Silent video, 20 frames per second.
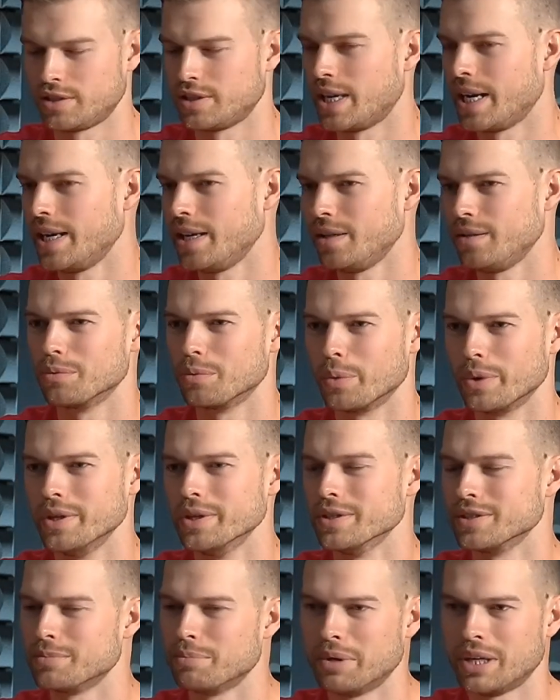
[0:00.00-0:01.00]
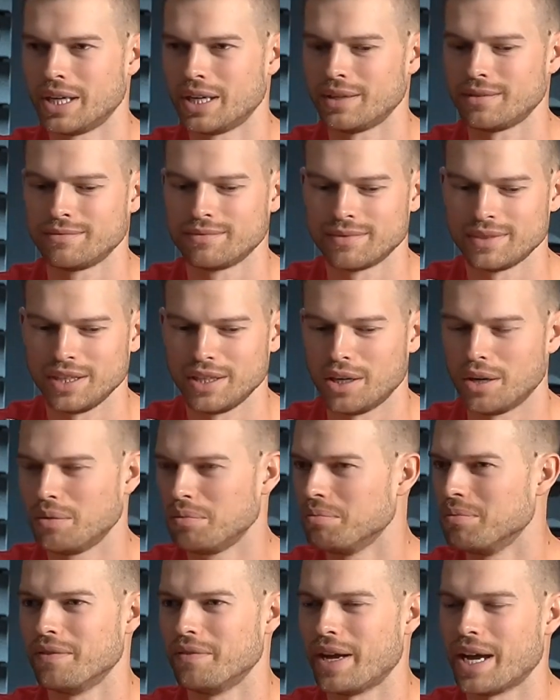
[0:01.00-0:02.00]
shiny wheels, but,
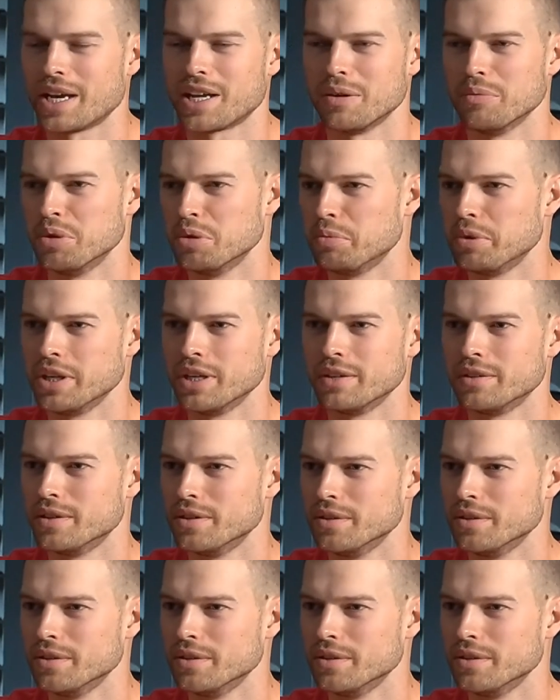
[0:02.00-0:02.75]
vacuum would be good